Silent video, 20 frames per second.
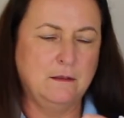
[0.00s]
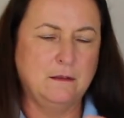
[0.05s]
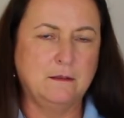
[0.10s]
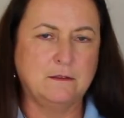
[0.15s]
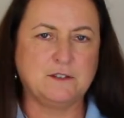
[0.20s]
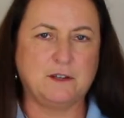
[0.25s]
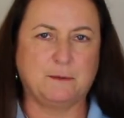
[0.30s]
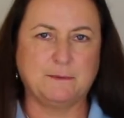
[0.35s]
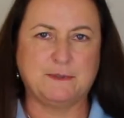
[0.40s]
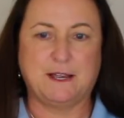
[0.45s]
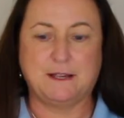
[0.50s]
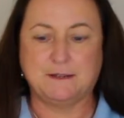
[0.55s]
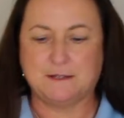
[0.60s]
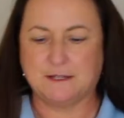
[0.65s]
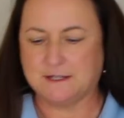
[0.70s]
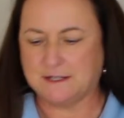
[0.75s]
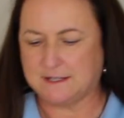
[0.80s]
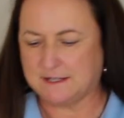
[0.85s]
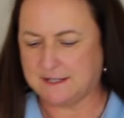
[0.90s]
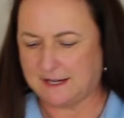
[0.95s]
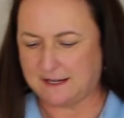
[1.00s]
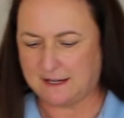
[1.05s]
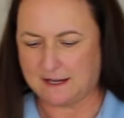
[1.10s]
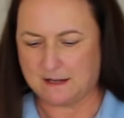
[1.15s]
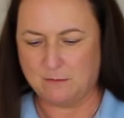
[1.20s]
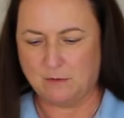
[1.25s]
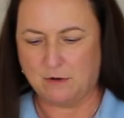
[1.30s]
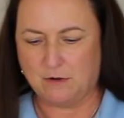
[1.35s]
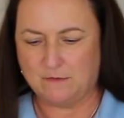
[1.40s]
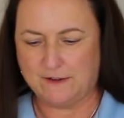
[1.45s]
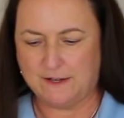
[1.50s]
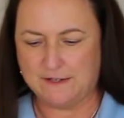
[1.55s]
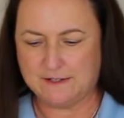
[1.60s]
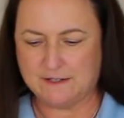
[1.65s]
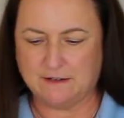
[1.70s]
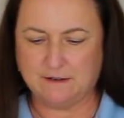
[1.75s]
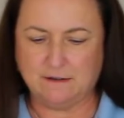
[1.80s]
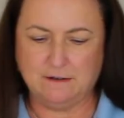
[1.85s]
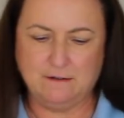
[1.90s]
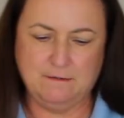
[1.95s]
Sometimes, as I say, they come off
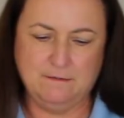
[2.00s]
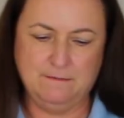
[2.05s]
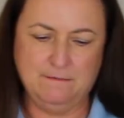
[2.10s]
easier.